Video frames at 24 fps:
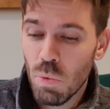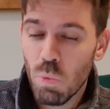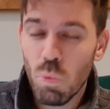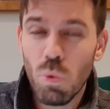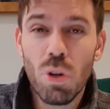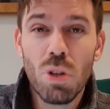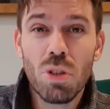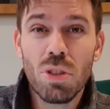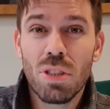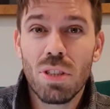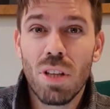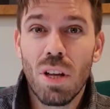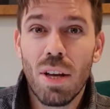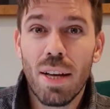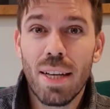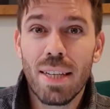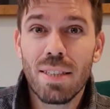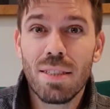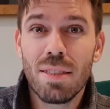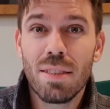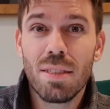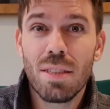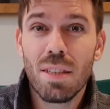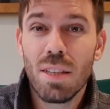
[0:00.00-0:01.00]
What's
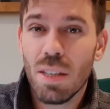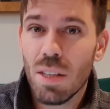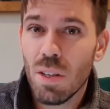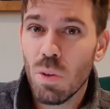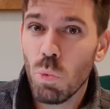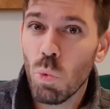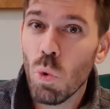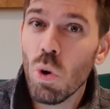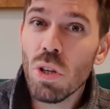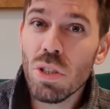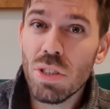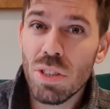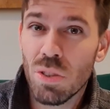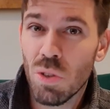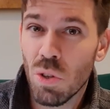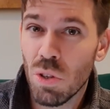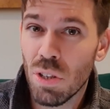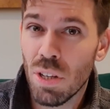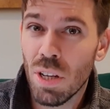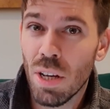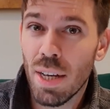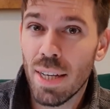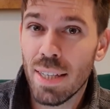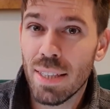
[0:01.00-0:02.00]
nice, what's
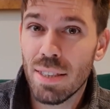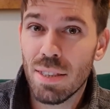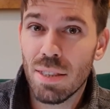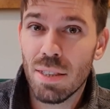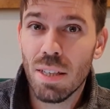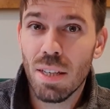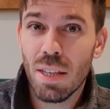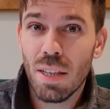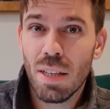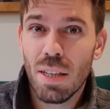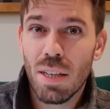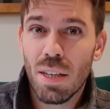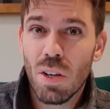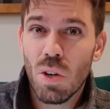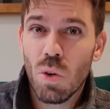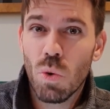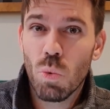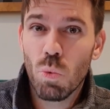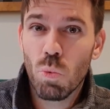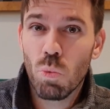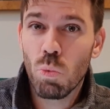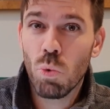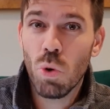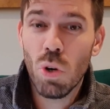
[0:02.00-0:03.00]
not nice,
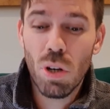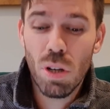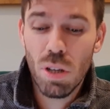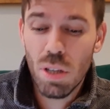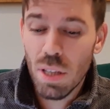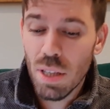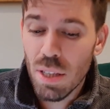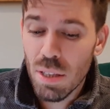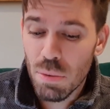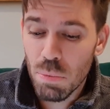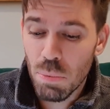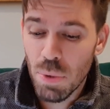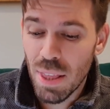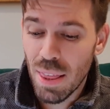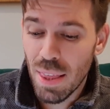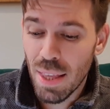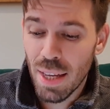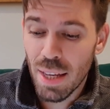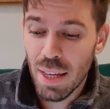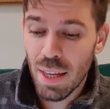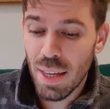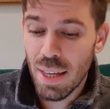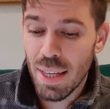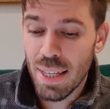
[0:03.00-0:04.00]
what we
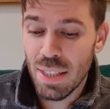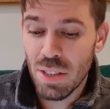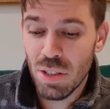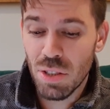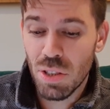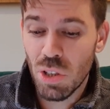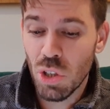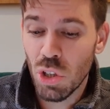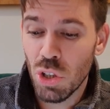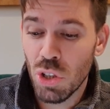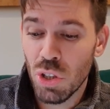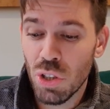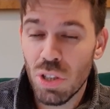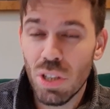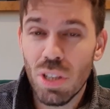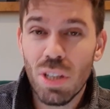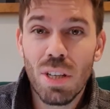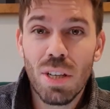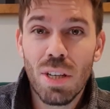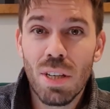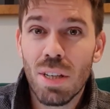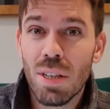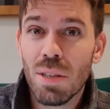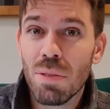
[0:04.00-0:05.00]
think is good,
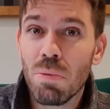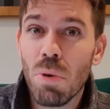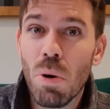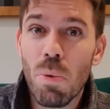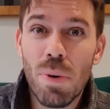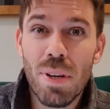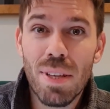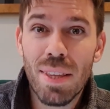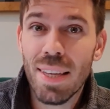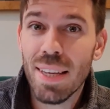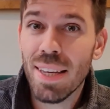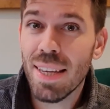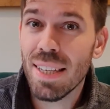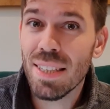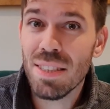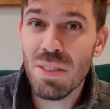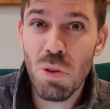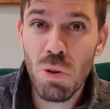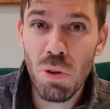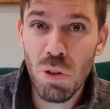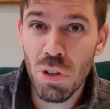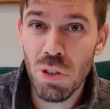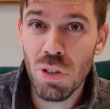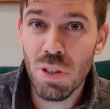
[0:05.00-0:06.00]
what we think is
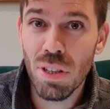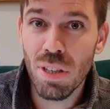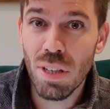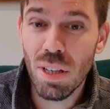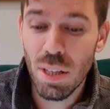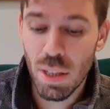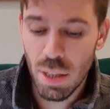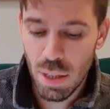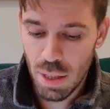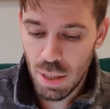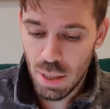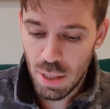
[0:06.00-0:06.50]
not good.